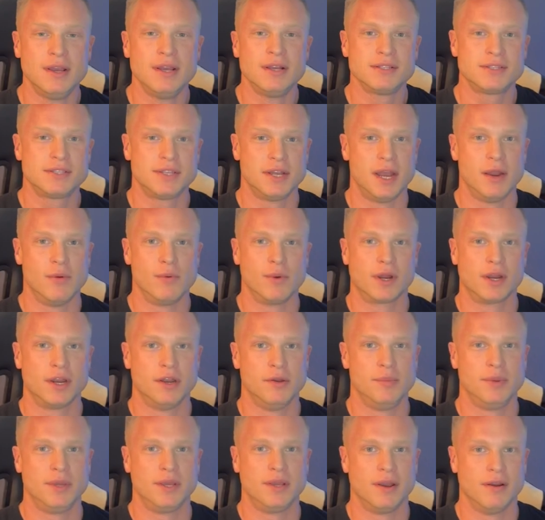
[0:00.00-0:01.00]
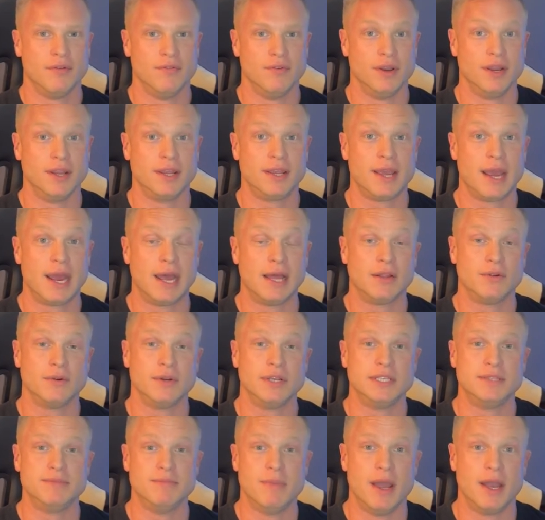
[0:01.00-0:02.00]
Today we're going to be covering
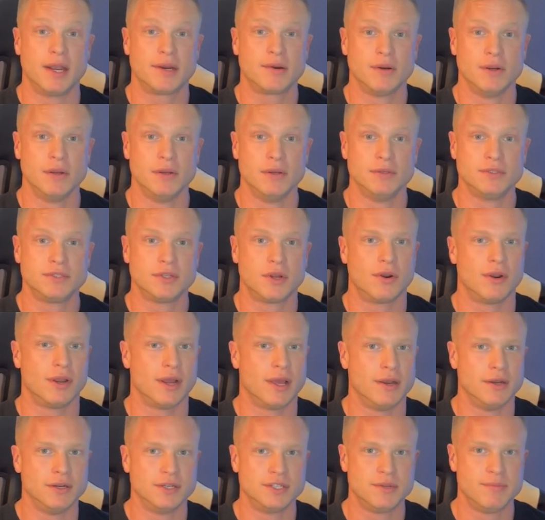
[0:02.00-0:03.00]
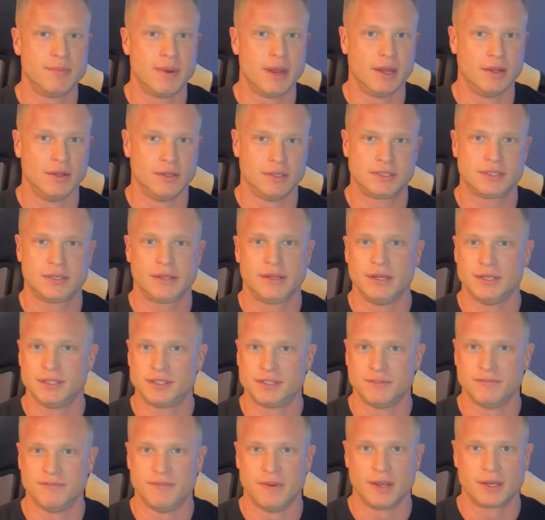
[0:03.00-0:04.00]
calories, macros, our energy balance, and
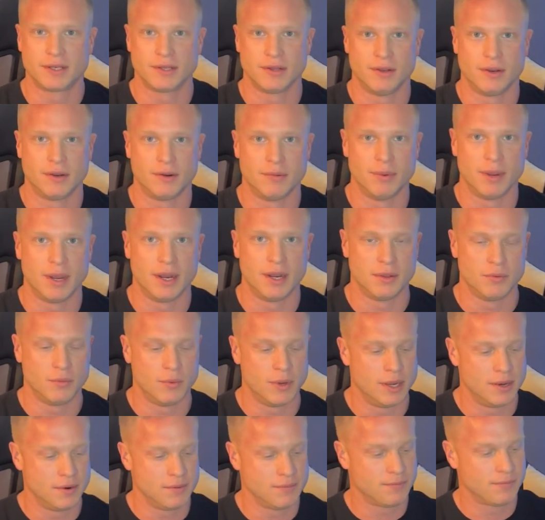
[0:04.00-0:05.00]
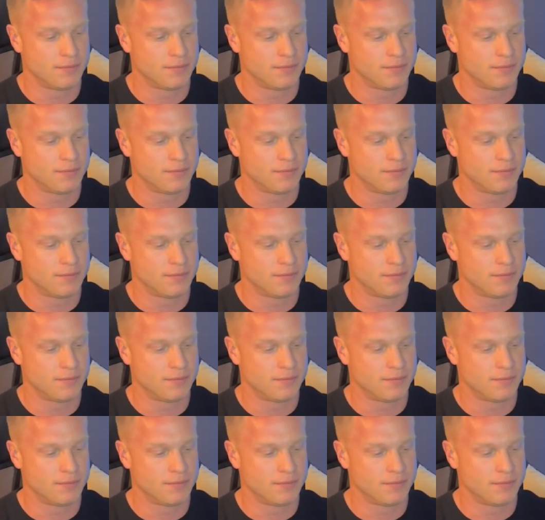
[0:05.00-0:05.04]
its effect on our body weight.